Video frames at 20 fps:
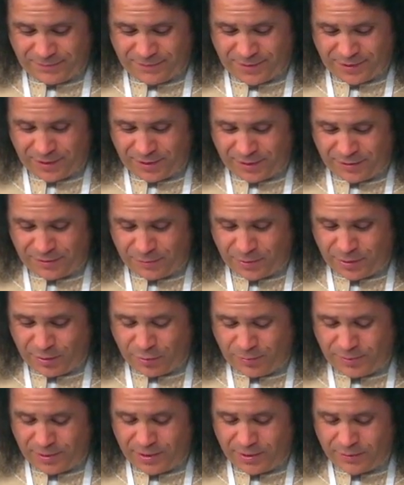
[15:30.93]
So one
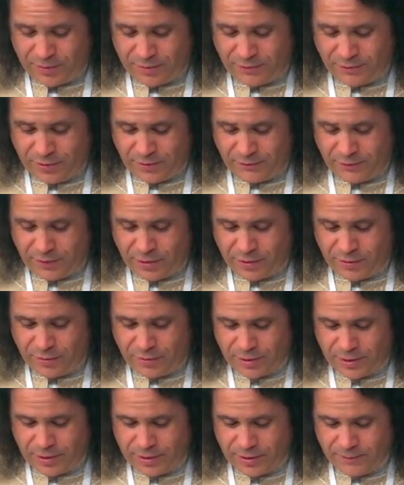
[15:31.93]
who becomes free from the
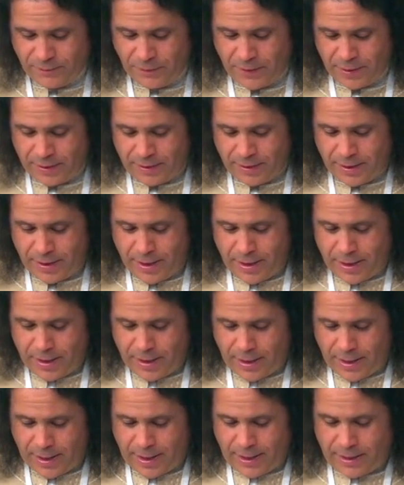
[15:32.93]
gunas.
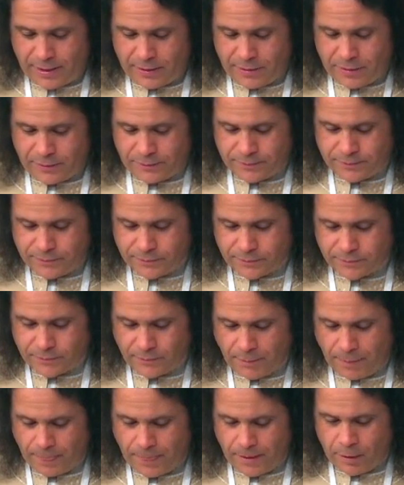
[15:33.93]
And
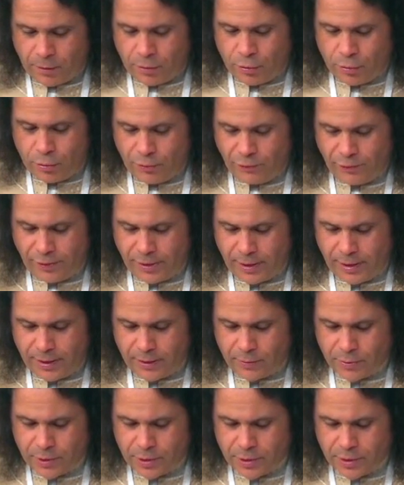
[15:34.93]
who
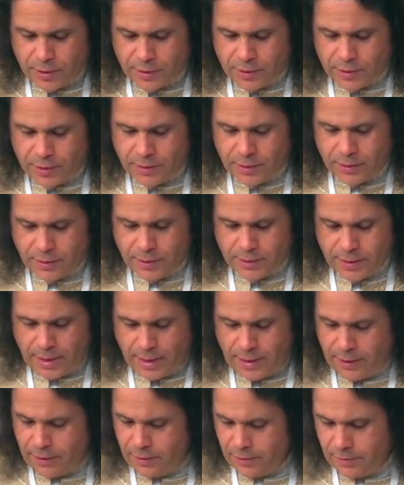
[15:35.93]
relinquishes the
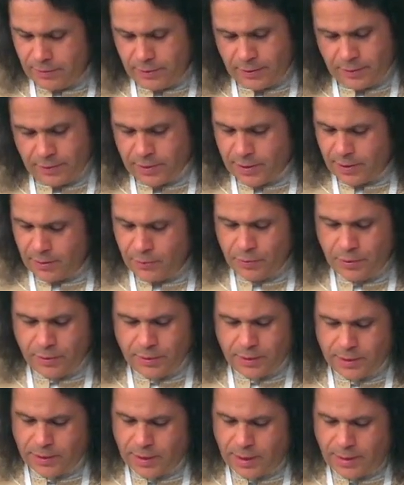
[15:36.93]
desire, there's that
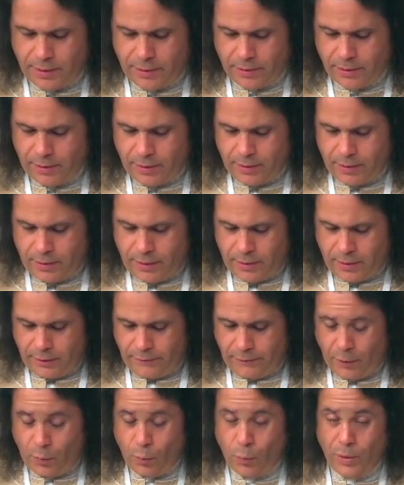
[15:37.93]
word, desire,
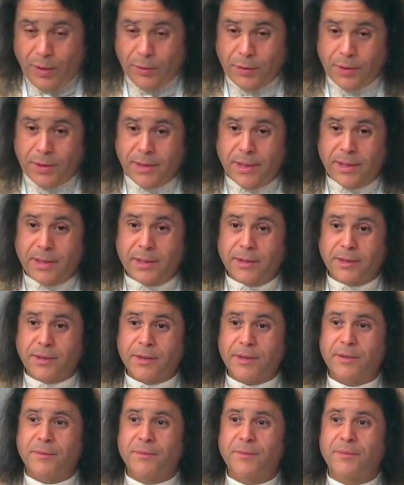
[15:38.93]
for wealth and
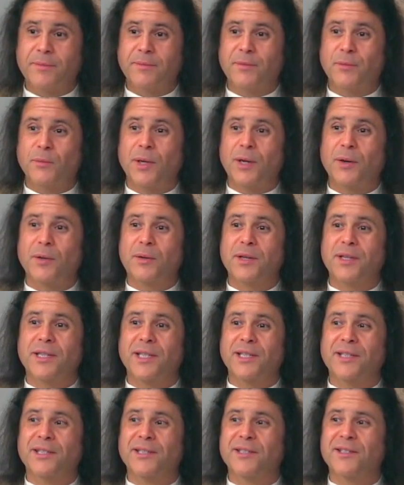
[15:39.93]
ease. Wealth and
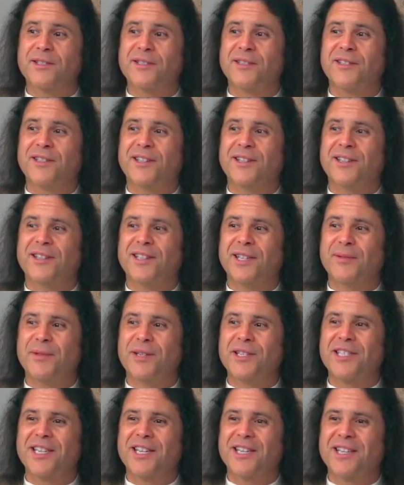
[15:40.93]
ease. Let
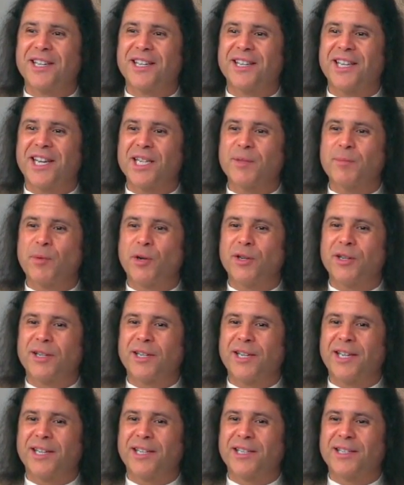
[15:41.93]
me say that last part
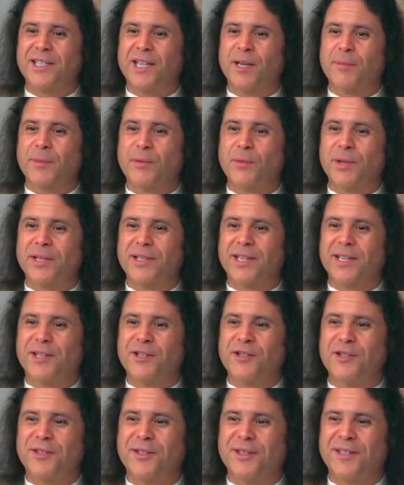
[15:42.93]
again and tell me what
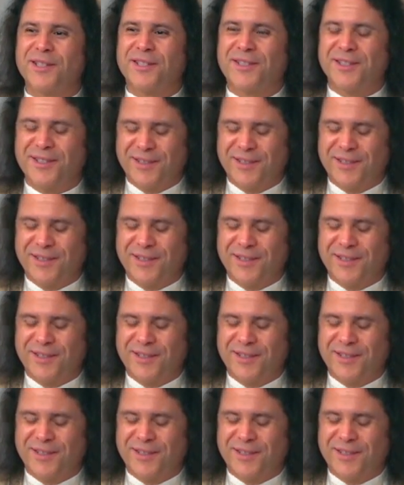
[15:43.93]
nation